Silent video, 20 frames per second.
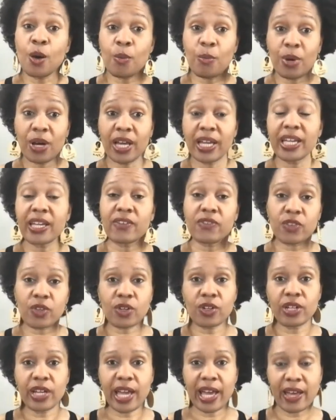But if you're
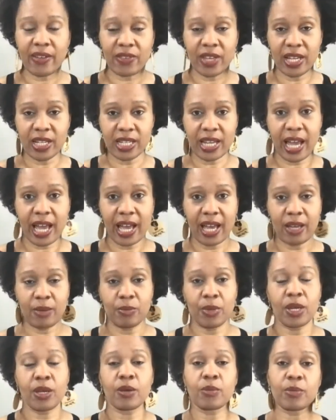going to have that
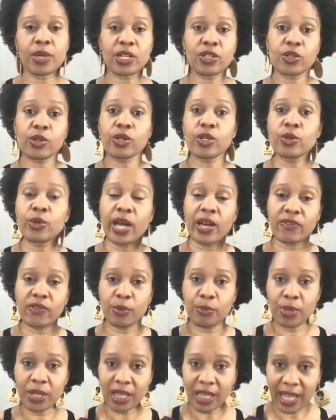time, make sure you have a
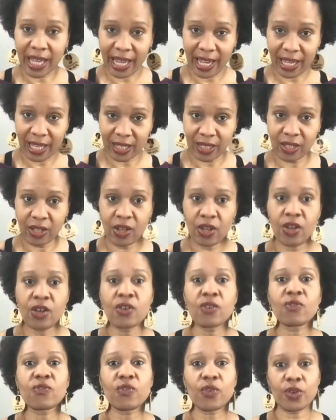plan
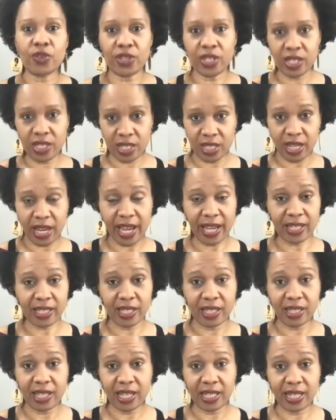for the snacks
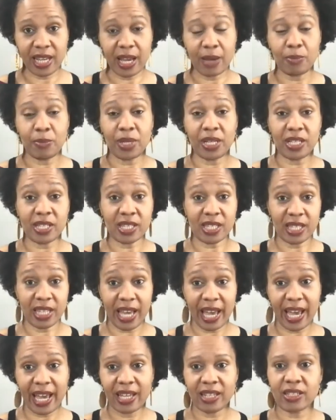at that time, because
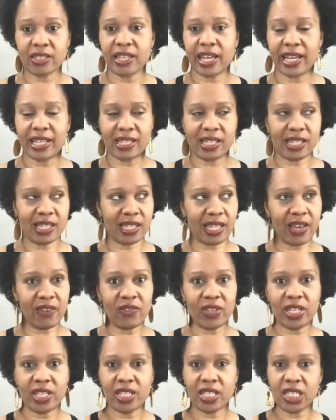that
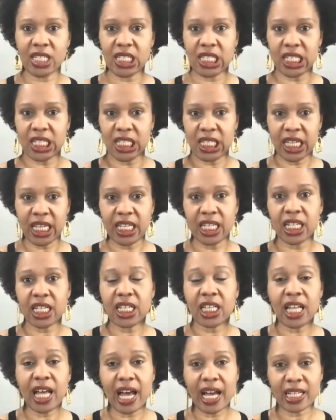7 to 10
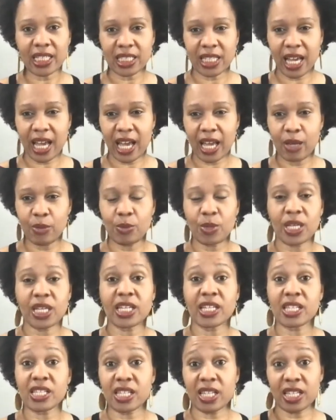o'clock time
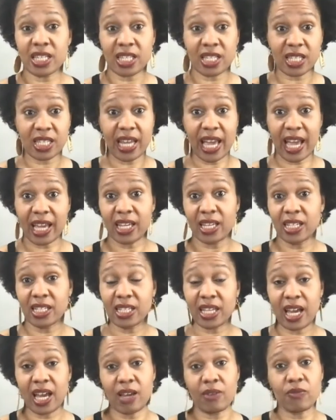is a snacking
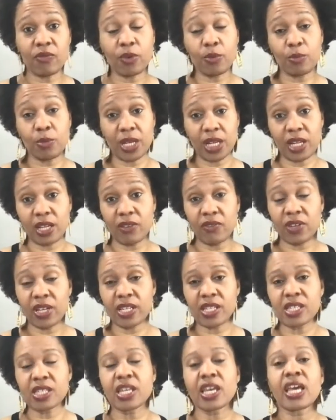time for many of
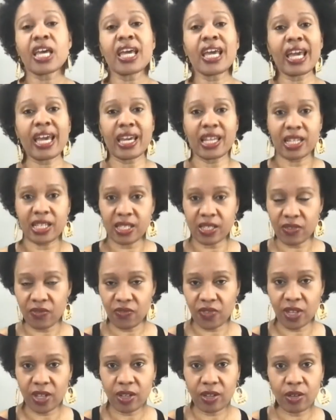us, and it's
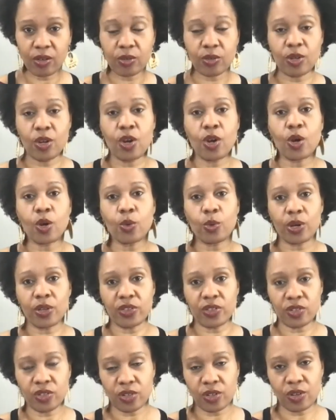filled
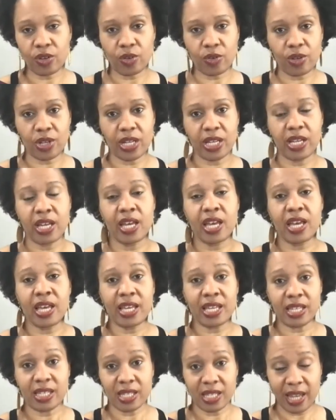with sugary
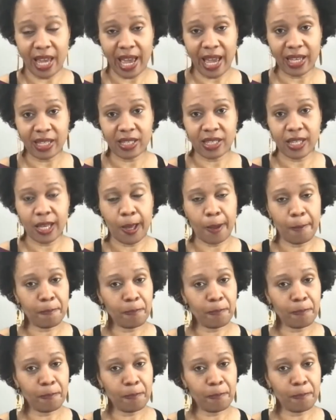snacks,